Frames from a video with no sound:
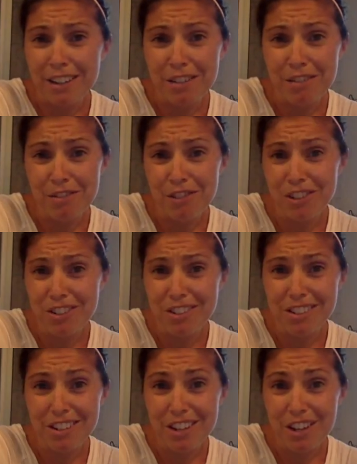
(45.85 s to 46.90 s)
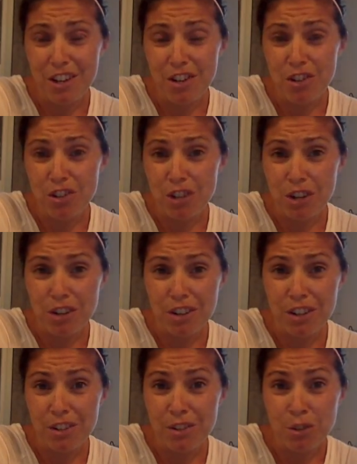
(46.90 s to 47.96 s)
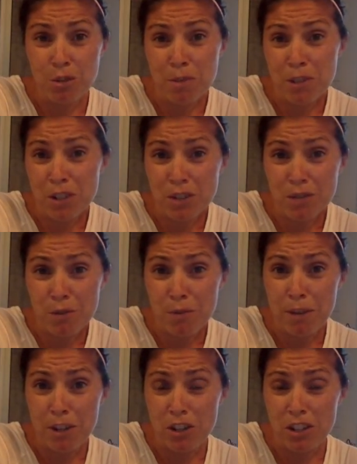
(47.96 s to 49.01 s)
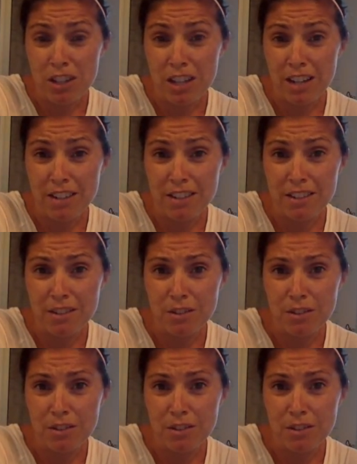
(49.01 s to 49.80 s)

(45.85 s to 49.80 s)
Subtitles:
of just sharing too much information that's